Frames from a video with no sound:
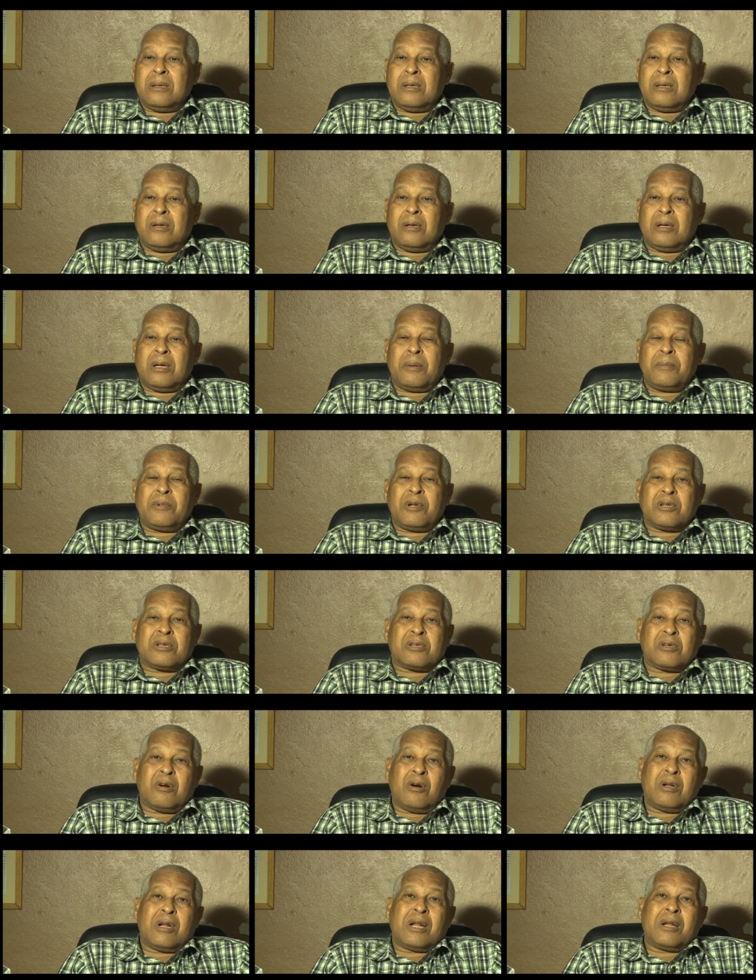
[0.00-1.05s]
You know, them
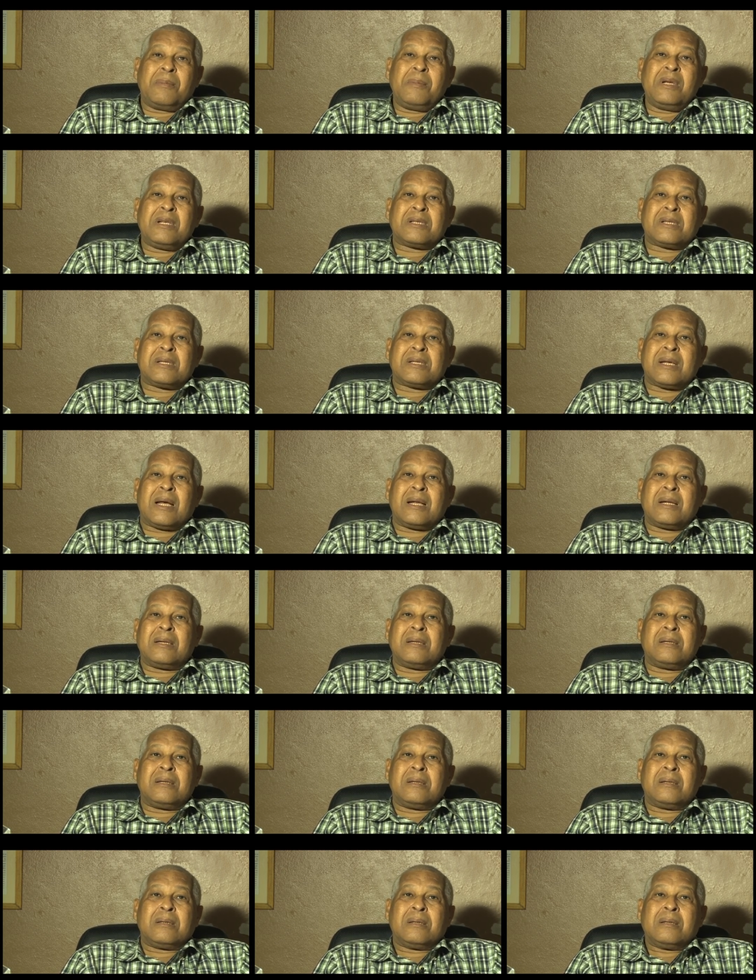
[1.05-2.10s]
just going out of the business
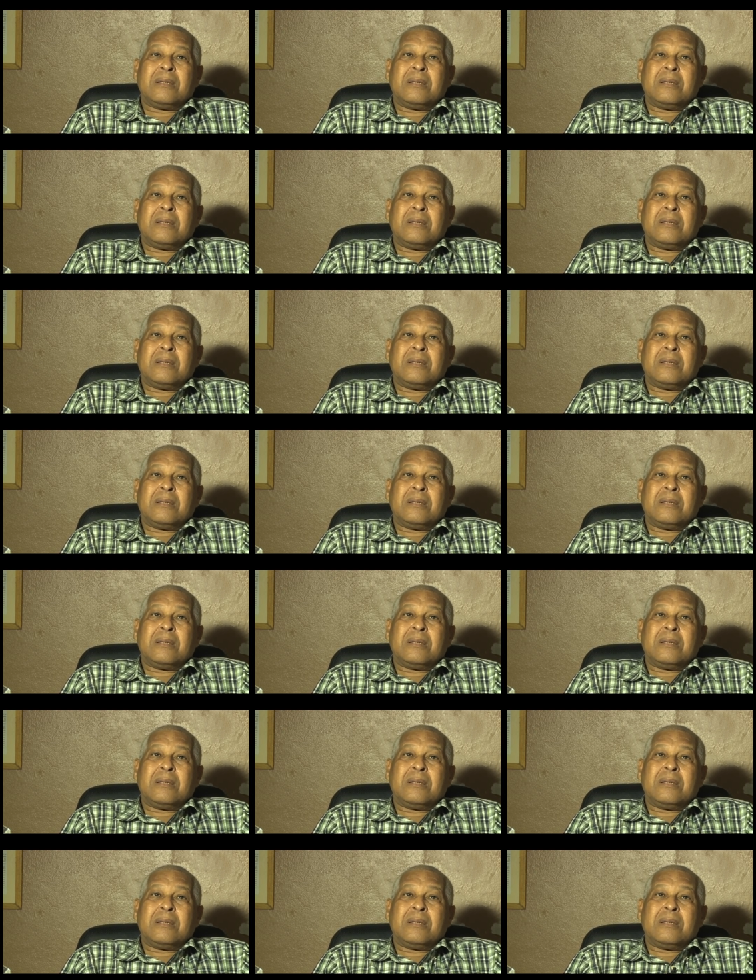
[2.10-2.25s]
and